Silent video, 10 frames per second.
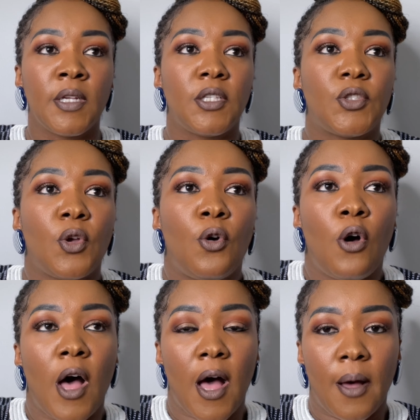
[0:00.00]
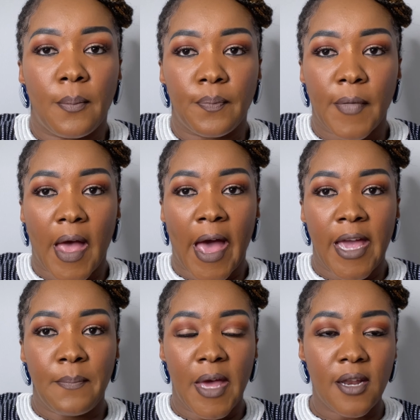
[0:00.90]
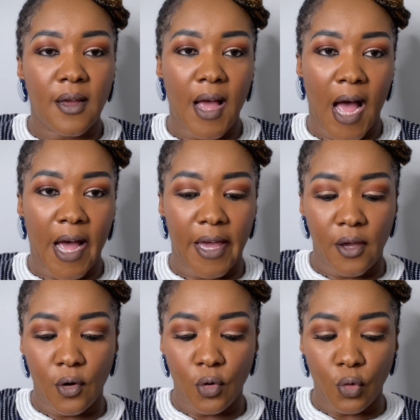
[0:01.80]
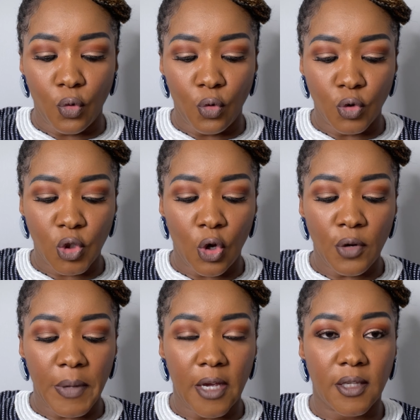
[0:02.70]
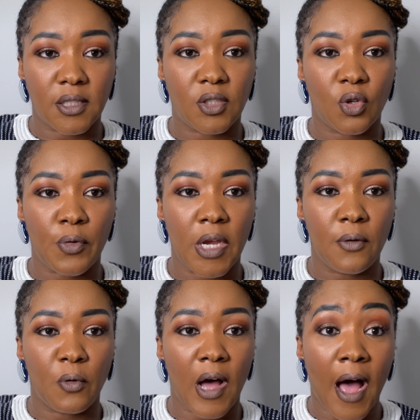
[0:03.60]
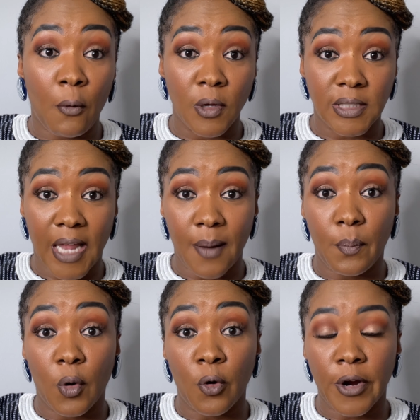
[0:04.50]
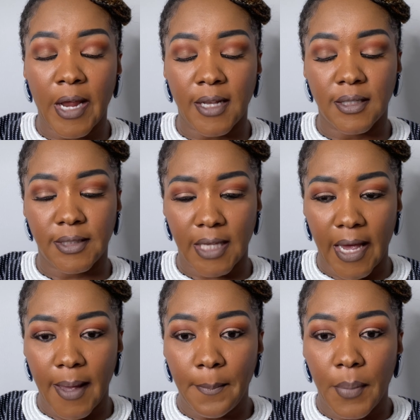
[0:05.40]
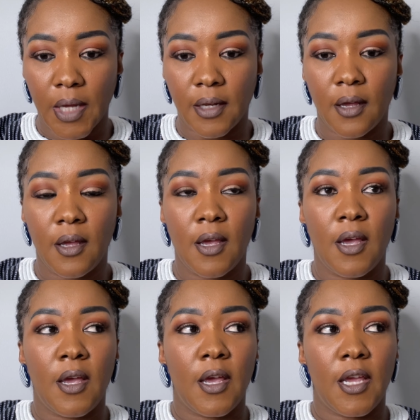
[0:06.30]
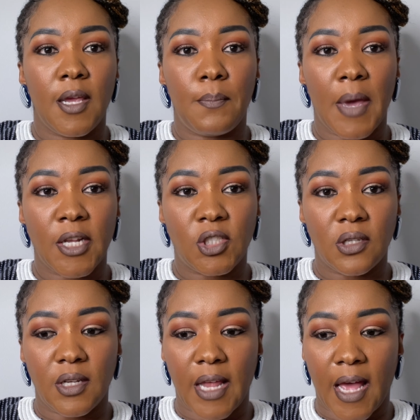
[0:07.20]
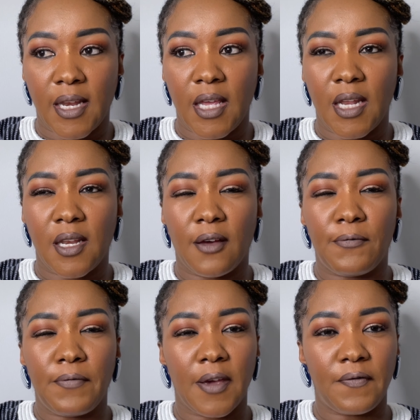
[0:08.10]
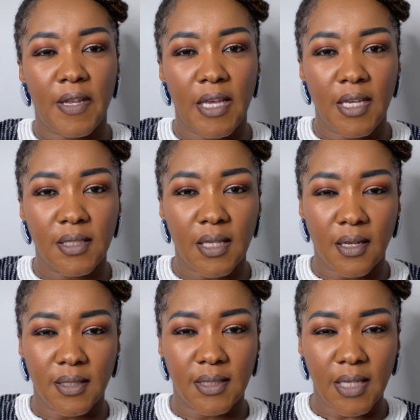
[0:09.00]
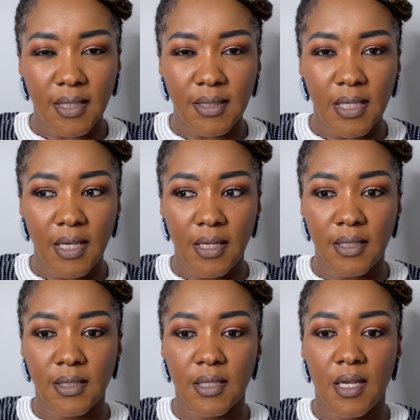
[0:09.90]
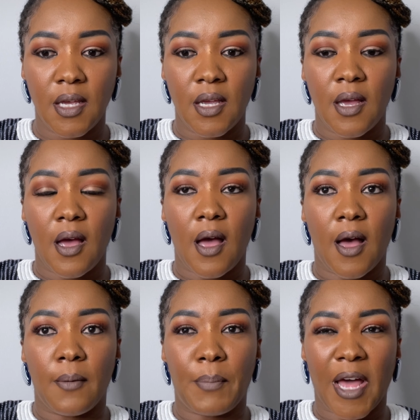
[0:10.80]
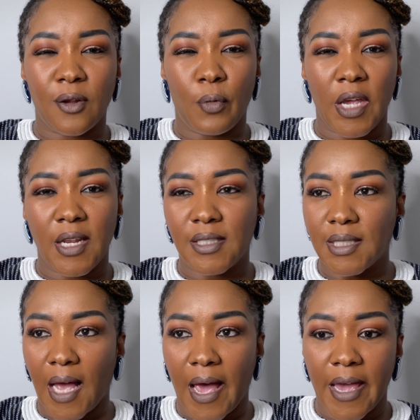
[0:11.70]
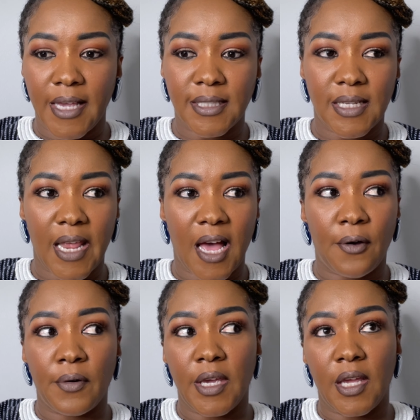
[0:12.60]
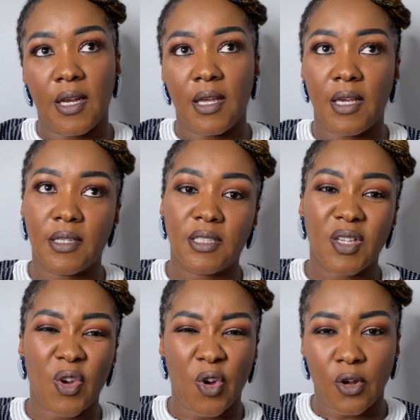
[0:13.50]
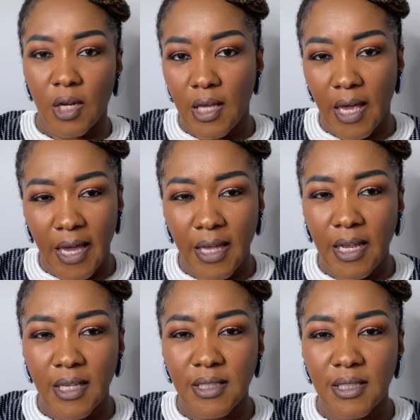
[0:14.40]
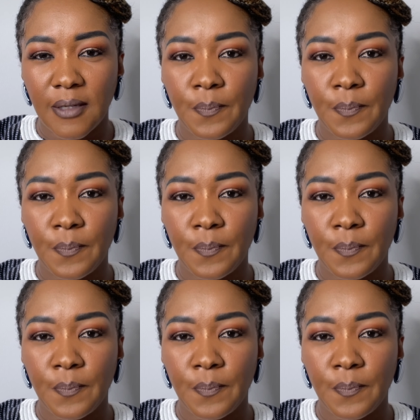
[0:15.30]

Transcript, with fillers: So um, I met a guy who told me a story. Well, I was not born at the time, but he mentioned that in the fifties and the sixties, um, by the way, this guy is now in his early eighties.